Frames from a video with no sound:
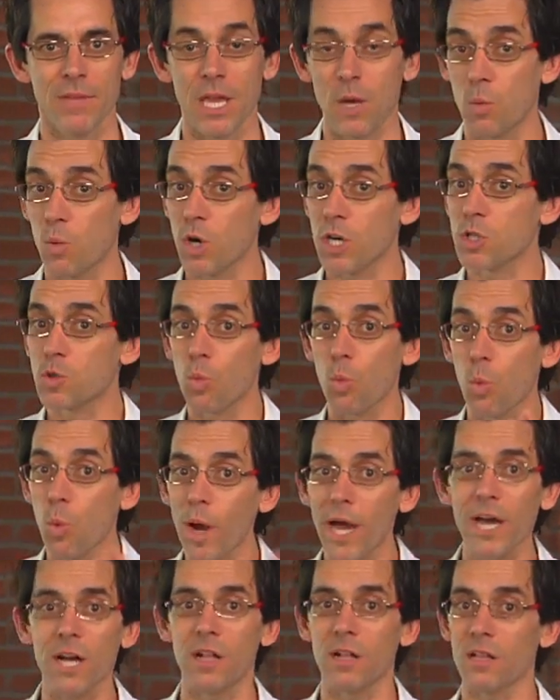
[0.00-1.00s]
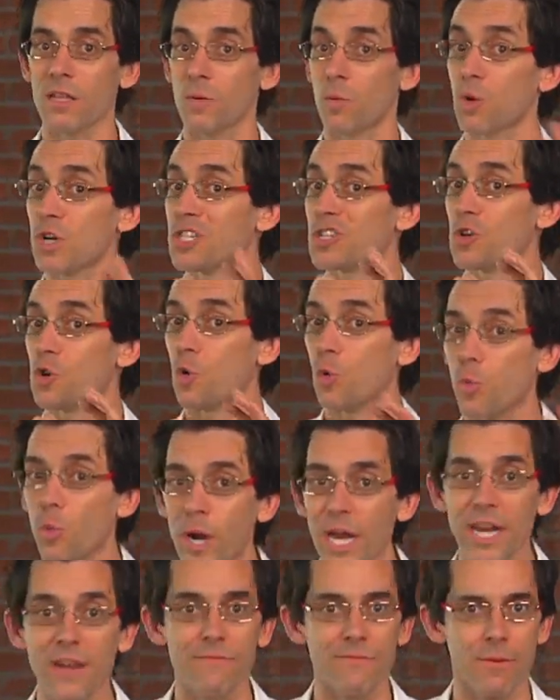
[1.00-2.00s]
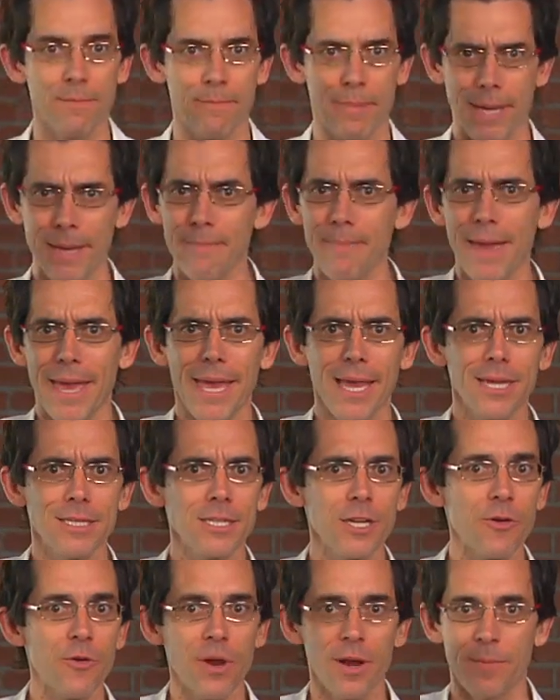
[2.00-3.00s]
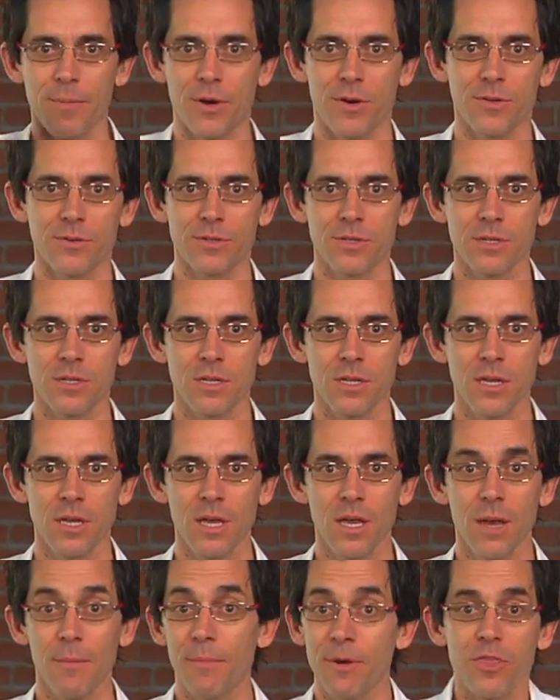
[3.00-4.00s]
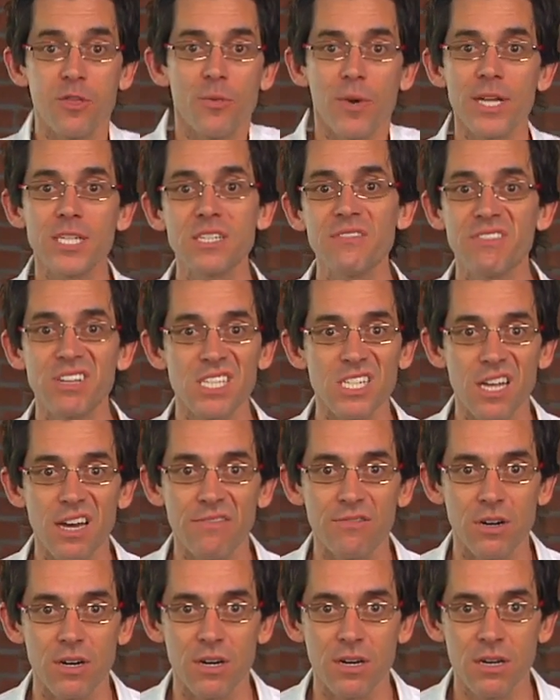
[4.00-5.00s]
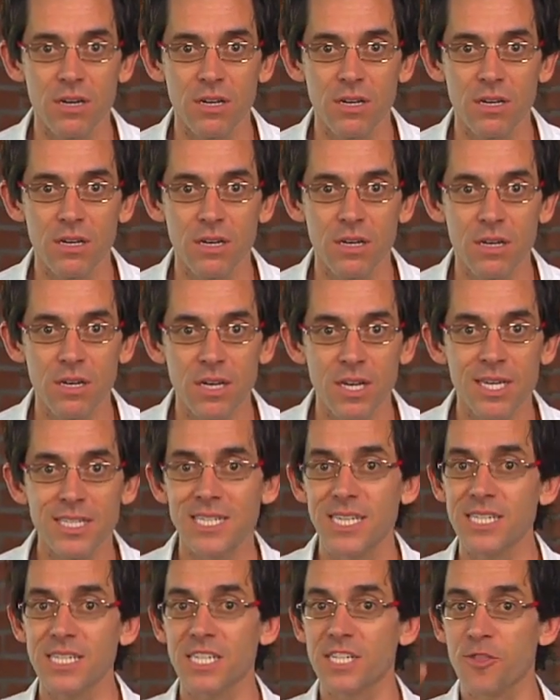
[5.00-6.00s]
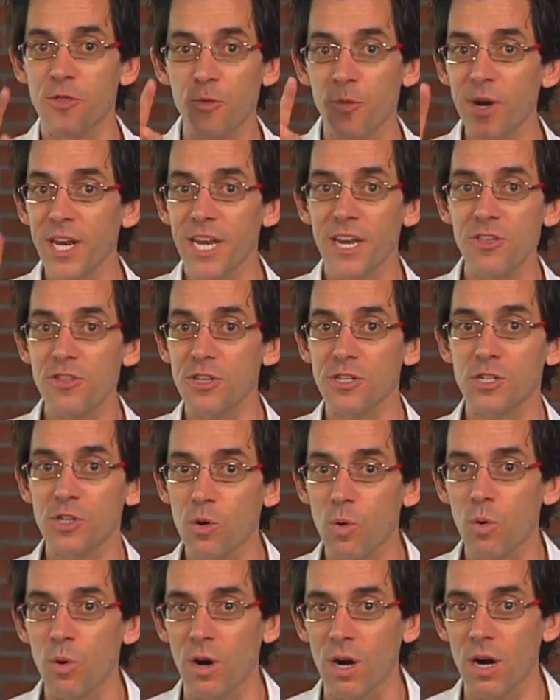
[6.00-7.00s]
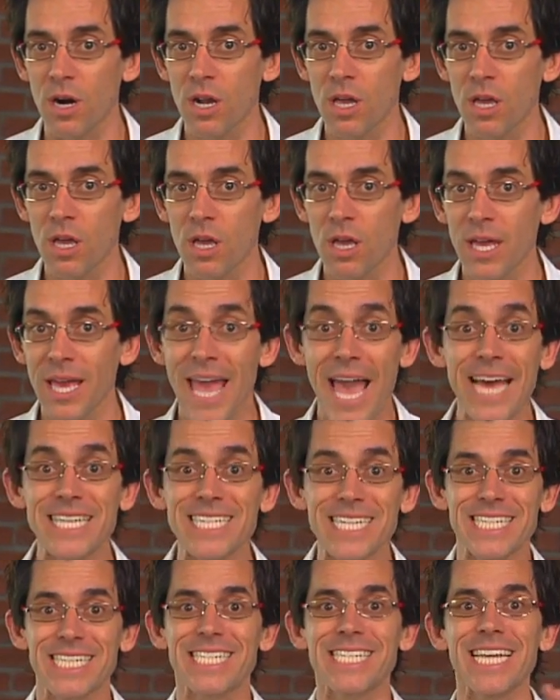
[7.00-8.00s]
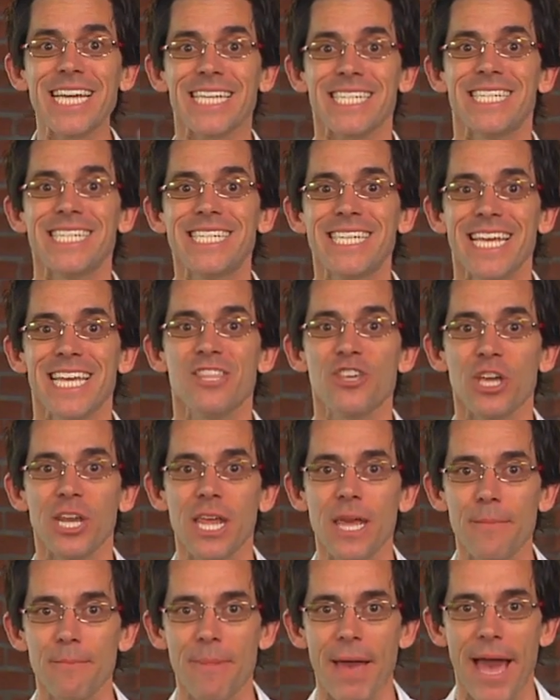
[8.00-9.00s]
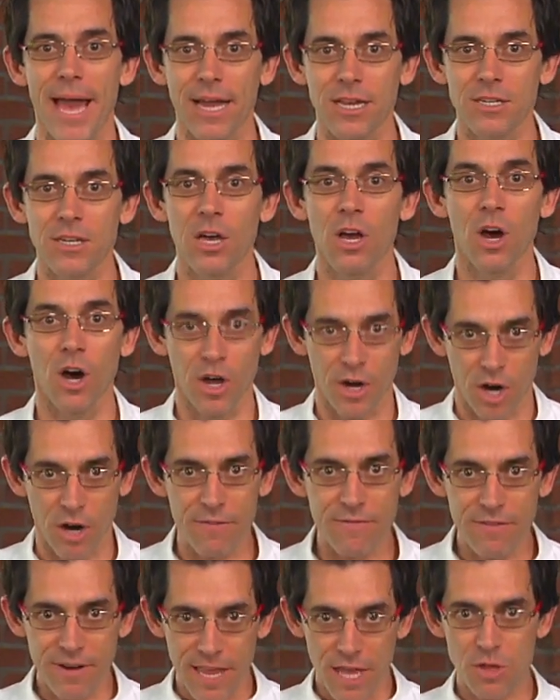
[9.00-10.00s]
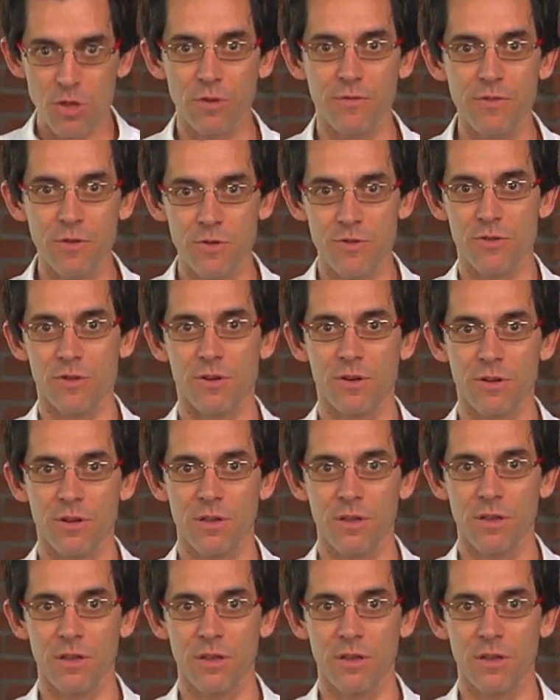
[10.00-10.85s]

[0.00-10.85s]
It works well, it works great for big banks and credit bureaus, but the rest of us suffer. See, this 3-digit score has a 6-digit impact on our financial future.